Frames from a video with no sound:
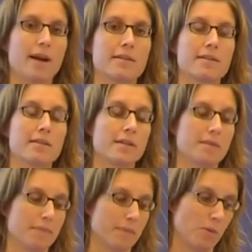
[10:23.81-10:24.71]
and
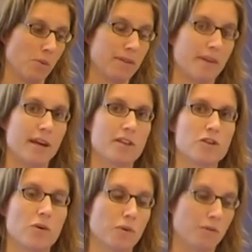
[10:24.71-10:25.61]
see what the
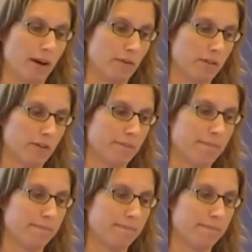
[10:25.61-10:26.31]
hedgehog found.